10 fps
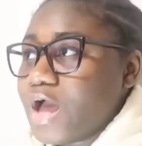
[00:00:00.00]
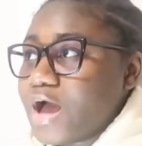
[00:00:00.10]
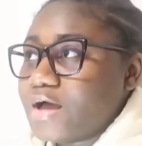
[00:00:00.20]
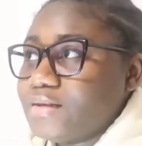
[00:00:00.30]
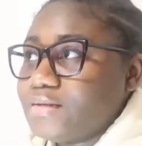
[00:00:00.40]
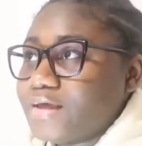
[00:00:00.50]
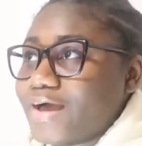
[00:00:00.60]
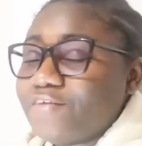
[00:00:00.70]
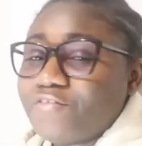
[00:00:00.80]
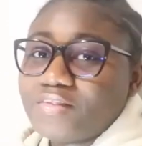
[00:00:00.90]
and
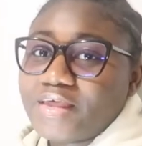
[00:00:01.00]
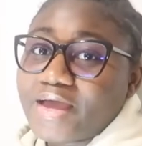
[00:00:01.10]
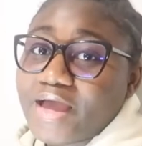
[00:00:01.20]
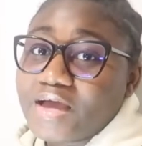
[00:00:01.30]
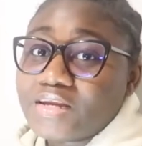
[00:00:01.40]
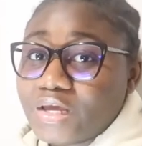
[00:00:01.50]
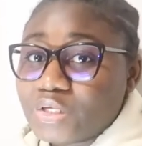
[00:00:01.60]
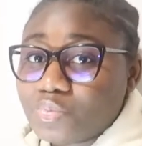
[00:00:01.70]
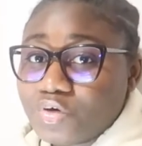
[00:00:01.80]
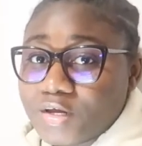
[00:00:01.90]
I felt like I had the
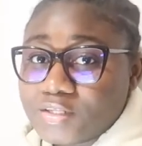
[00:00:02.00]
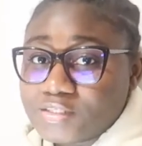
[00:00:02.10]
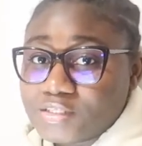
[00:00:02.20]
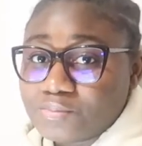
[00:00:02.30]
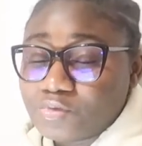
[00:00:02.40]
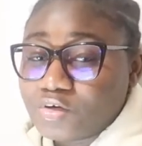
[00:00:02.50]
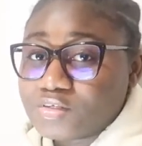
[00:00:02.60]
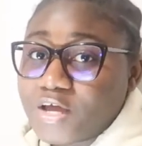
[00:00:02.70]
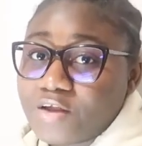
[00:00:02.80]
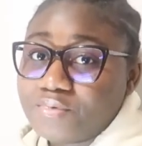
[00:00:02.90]
experiences
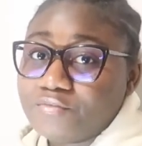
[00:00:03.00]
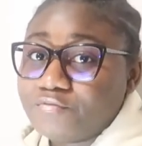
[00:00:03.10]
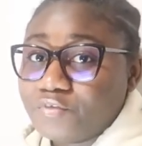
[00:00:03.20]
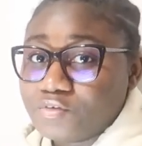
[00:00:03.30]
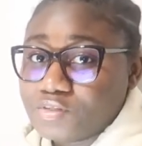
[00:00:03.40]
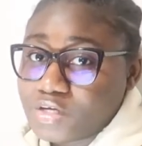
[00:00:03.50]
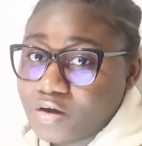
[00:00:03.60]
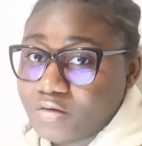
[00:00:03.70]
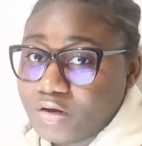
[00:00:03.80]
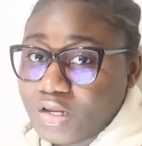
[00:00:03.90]
because I've been
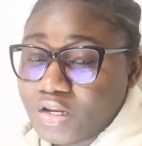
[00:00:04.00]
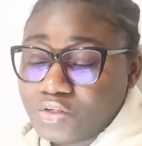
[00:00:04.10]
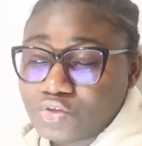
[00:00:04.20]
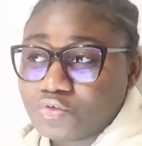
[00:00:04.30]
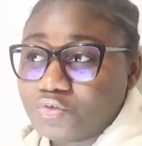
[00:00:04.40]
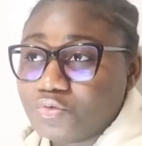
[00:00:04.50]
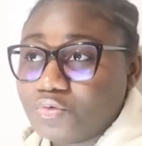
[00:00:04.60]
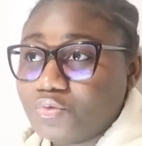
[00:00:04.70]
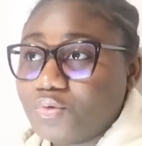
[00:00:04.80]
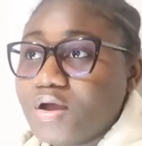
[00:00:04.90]
volunteering in
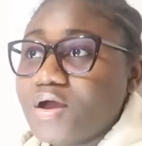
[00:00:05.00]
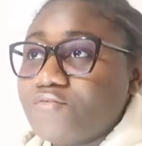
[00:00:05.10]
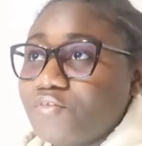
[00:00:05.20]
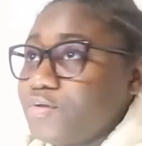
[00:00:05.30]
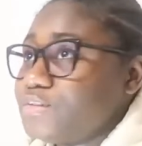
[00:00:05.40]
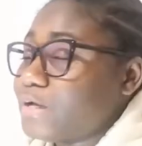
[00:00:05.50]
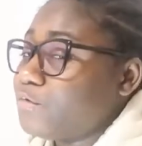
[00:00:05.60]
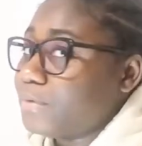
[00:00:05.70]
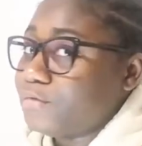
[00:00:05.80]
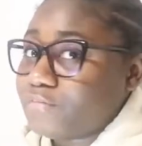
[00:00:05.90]
school,
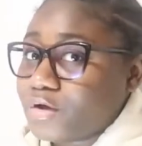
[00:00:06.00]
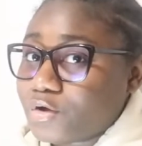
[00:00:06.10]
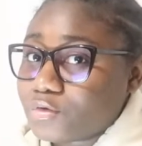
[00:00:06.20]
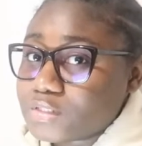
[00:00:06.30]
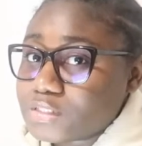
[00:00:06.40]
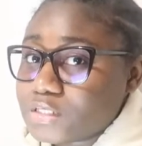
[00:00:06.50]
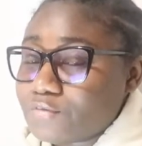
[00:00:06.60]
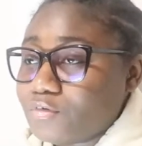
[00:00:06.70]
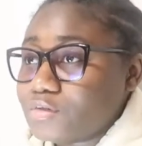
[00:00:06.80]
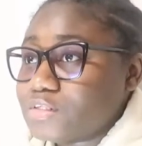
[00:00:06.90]
volunteering with my
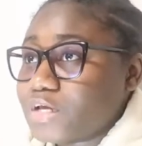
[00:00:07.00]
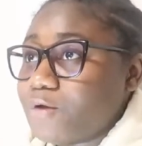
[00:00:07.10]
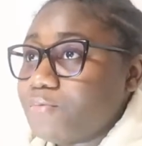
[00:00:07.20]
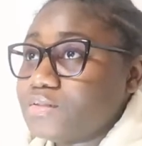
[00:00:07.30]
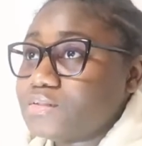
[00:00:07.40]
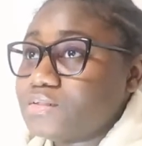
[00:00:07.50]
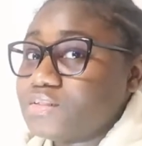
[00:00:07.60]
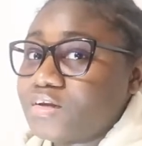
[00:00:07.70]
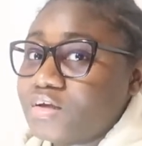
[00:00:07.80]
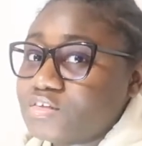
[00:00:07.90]
faculty, volunteering with the
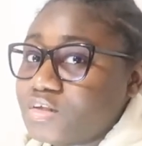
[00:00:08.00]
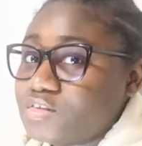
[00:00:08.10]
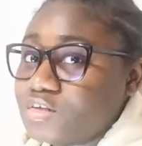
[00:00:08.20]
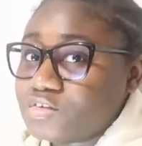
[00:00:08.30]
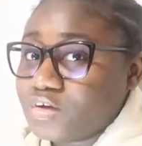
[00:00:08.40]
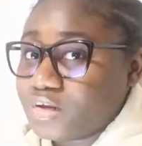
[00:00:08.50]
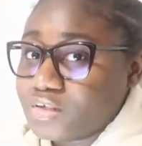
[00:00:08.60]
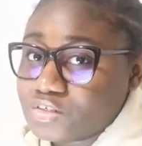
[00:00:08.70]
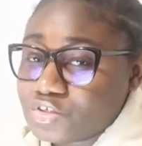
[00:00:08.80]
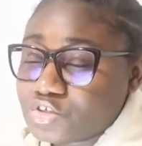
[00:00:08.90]
International Students
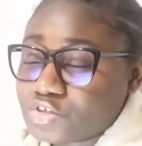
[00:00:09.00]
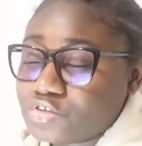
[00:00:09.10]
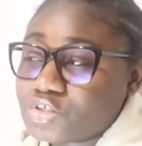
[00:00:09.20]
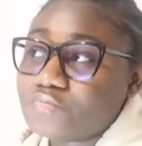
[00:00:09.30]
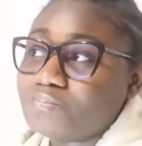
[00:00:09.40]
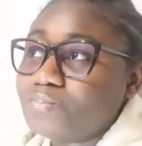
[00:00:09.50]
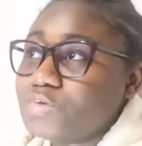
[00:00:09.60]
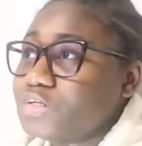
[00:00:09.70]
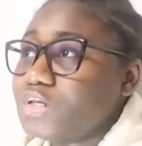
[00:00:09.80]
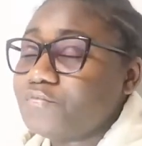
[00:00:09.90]
Organization, just
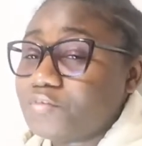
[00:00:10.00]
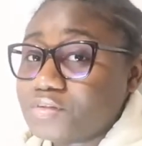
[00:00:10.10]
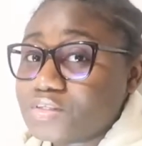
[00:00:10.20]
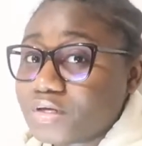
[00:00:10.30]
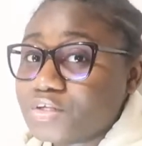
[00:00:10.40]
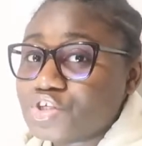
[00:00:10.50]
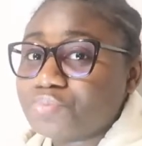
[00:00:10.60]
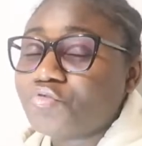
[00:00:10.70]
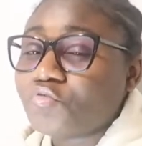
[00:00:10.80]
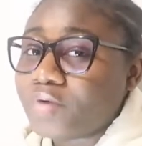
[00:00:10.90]
basically volunteering to
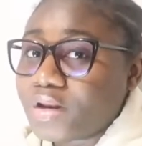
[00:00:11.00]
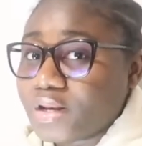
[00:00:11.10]
improve my